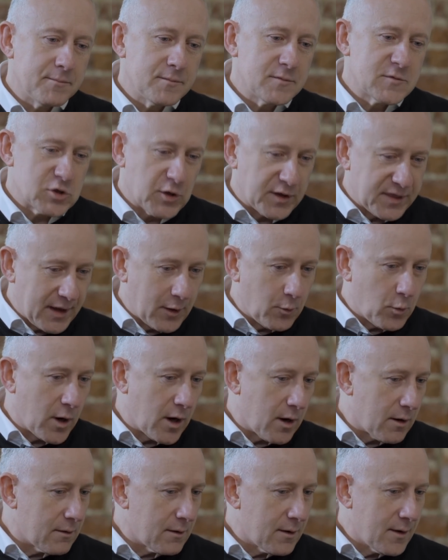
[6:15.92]
So I think
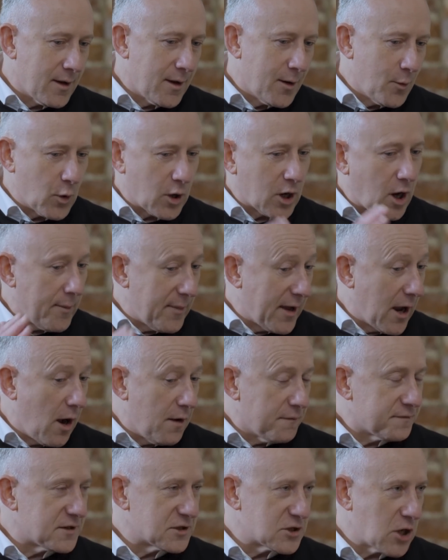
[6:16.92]
we're coming
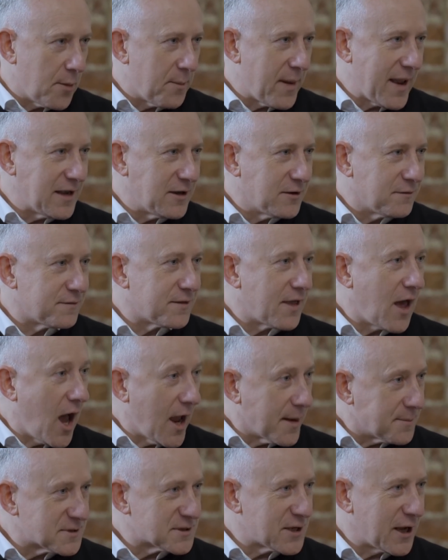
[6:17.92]
off the top end of the
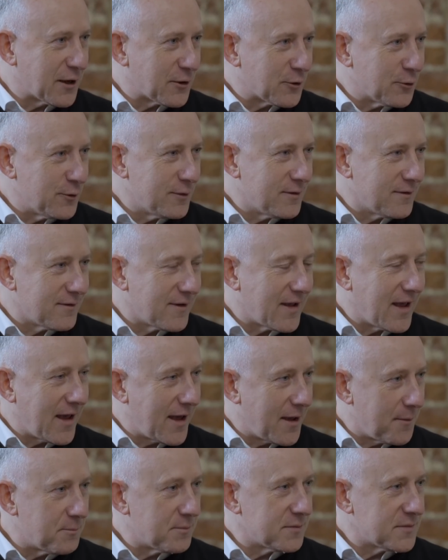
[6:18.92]
hype cycle.
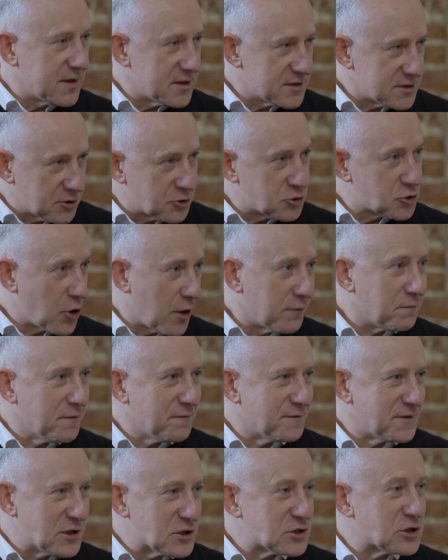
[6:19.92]
There's a trough
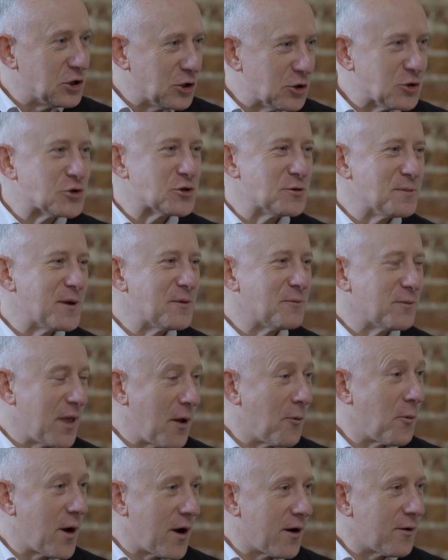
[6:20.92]
of disillusionment
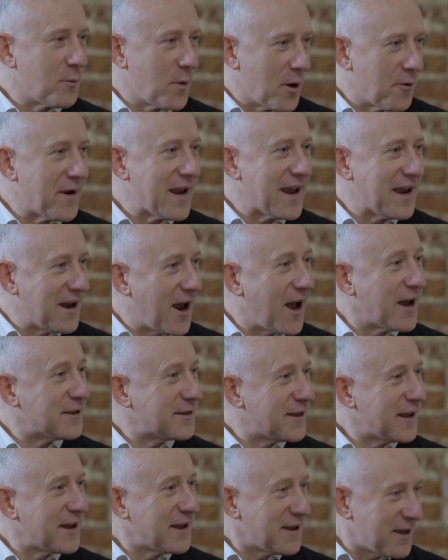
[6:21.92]
that we're in, I
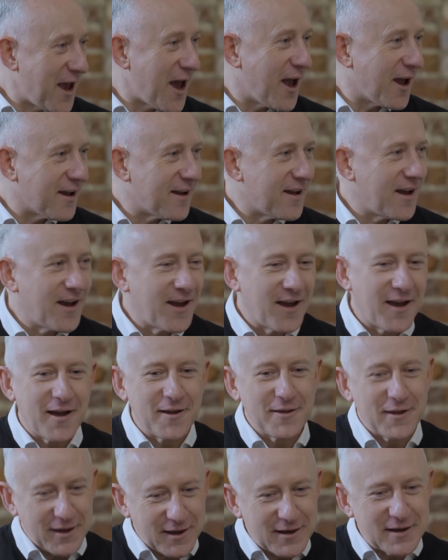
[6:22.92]
think. Yeah, I
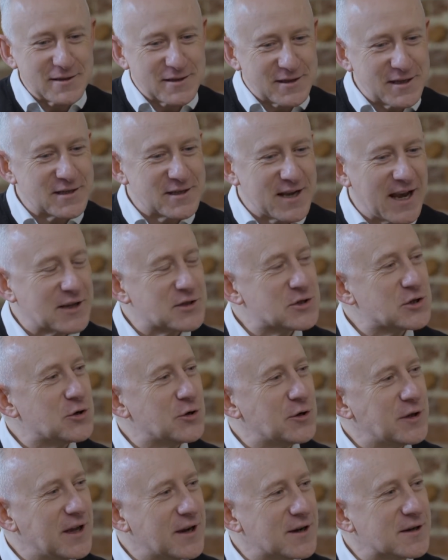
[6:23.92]
think it is this next 2
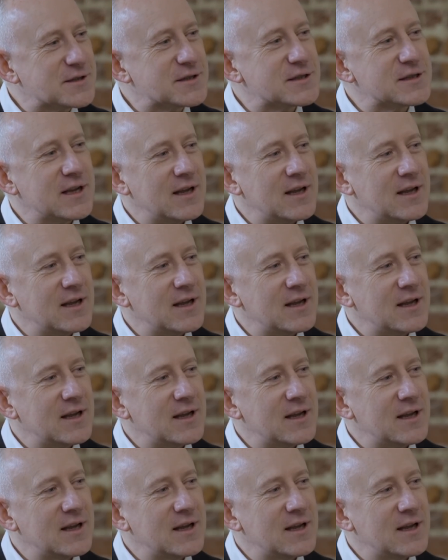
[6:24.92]
years.